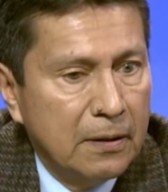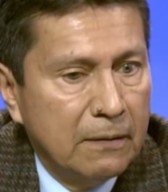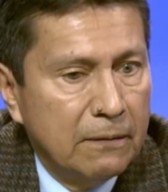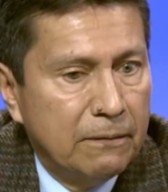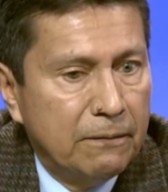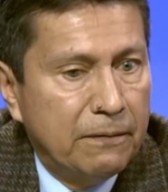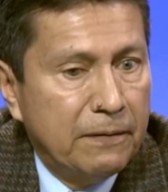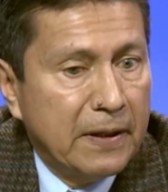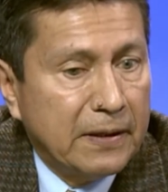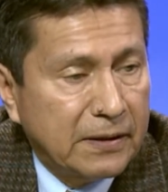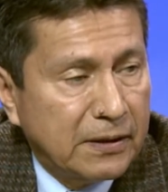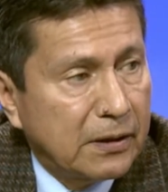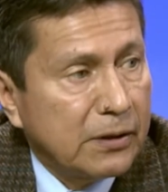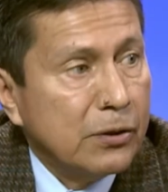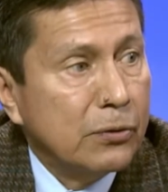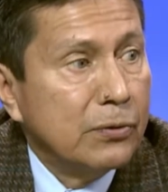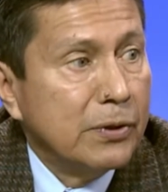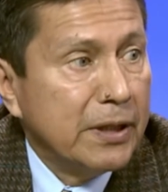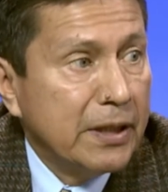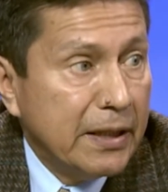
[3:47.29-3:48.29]
fix
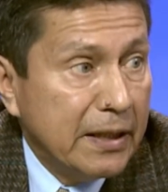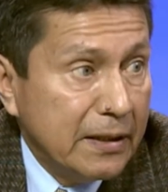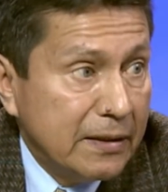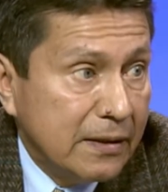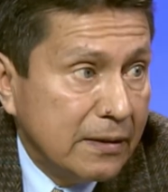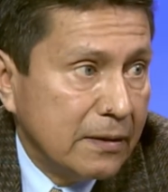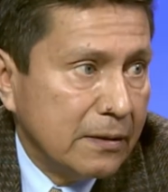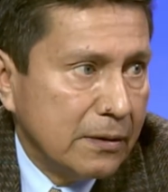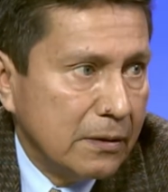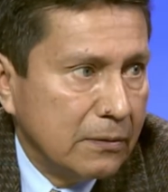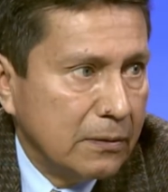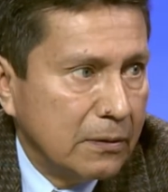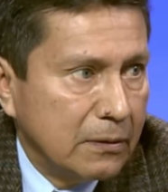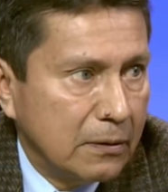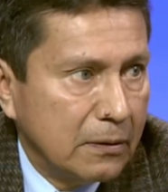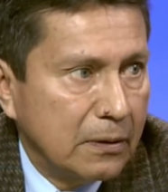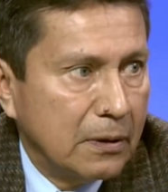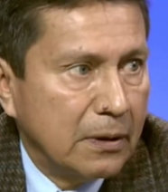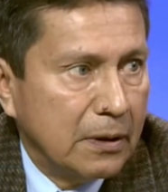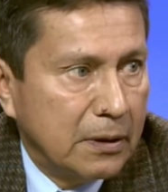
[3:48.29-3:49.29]
your needs. You
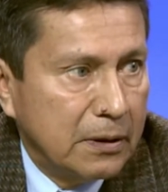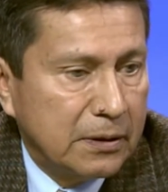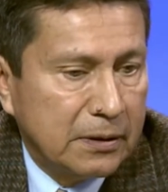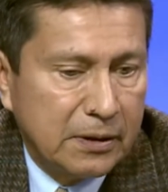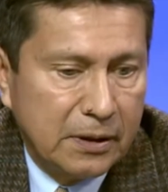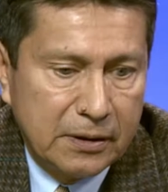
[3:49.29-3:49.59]
know, it's, right.